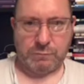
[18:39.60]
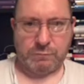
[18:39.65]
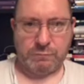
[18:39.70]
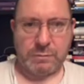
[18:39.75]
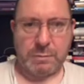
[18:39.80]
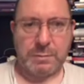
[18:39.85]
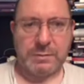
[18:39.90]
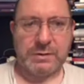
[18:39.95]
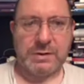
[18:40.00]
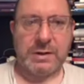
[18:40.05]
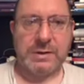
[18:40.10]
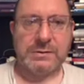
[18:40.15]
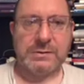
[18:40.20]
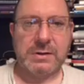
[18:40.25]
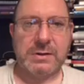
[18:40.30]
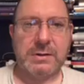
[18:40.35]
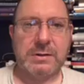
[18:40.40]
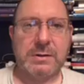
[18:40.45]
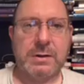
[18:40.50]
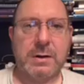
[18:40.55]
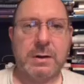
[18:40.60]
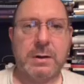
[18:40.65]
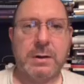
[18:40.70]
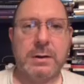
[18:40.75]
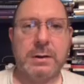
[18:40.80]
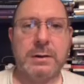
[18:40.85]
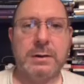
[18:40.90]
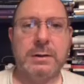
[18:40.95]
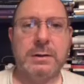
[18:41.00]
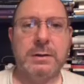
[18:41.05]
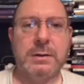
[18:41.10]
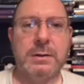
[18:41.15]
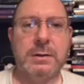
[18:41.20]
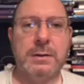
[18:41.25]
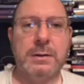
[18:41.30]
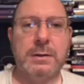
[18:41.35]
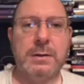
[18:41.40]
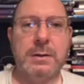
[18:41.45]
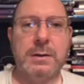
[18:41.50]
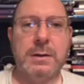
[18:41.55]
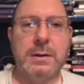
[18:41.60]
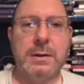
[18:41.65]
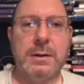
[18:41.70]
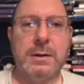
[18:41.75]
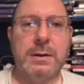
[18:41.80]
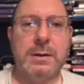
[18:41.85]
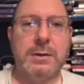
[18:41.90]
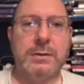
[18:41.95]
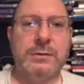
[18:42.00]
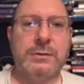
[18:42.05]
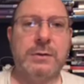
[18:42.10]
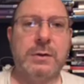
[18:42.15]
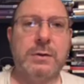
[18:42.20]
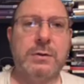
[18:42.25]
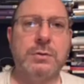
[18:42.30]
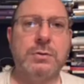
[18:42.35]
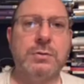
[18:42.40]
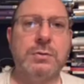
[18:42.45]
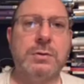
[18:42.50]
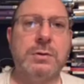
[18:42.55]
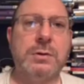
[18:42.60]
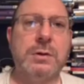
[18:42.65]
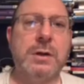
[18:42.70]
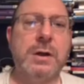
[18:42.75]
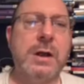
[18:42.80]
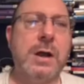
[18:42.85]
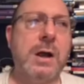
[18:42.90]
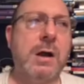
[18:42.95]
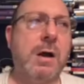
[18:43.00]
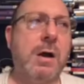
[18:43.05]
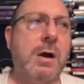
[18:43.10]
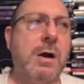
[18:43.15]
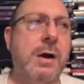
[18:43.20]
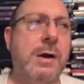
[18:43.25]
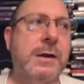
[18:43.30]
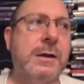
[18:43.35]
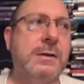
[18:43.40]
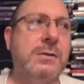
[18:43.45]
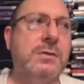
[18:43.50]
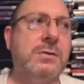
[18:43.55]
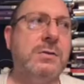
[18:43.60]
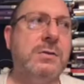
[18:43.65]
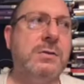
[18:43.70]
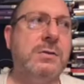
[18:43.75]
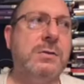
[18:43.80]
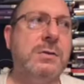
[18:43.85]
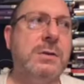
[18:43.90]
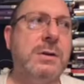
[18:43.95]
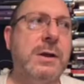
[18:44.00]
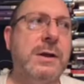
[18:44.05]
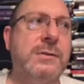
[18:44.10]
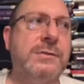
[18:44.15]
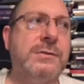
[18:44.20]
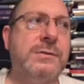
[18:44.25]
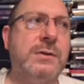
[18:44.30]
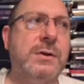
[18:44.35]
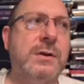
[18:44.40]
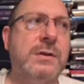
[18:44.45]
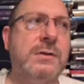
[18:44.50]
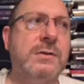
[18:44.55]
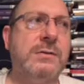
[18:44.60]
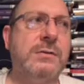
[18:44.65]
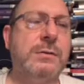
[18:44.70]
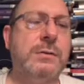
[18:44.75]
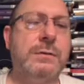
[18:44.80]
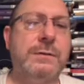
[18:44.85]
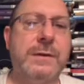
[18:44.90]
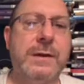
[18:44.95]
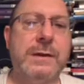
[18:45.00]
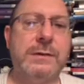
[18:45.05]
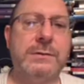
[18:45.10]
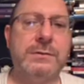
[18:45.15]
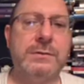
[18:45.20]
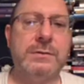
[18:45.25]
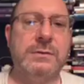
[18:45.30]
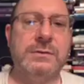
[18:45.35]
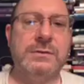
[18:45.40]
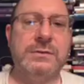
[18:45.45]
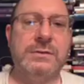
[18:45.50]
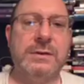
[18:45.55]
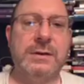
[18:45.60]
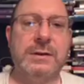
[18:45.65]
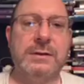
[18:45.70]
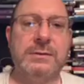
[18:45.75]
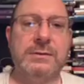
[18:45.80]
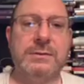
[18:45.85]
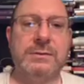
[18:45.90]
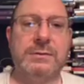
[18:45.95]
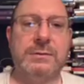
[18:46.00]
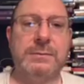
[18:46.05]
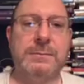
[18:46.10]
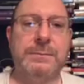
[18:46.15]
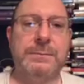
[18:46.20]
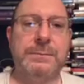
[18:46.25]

Ramadaza, hi. So, I yeah I started in two thousand six,